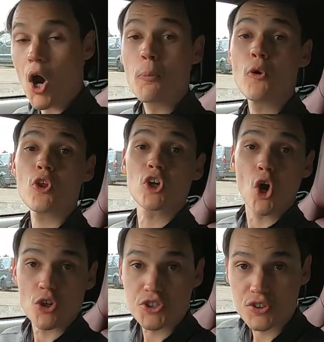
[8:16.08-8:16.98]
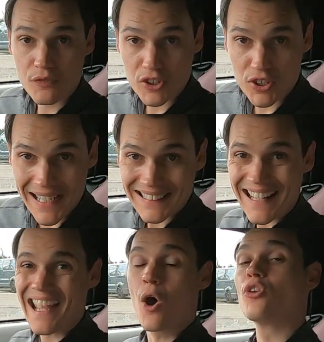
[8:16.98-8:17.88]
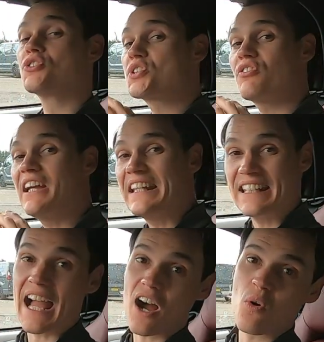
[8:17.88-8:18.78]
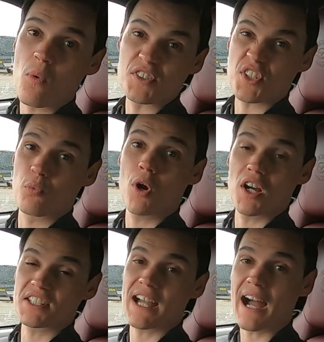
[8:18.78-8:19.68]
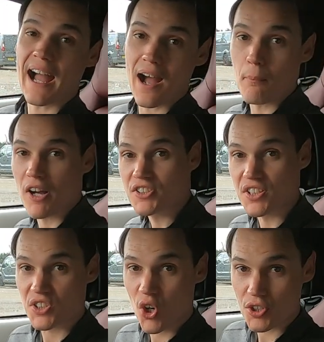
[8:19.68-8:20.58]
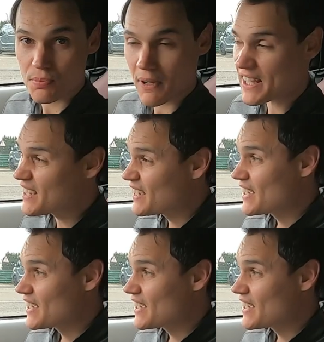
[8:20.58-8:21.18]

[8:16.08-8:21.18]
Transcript: I'll put the cost of the track day on screen now once I've worked out how much it's cost me.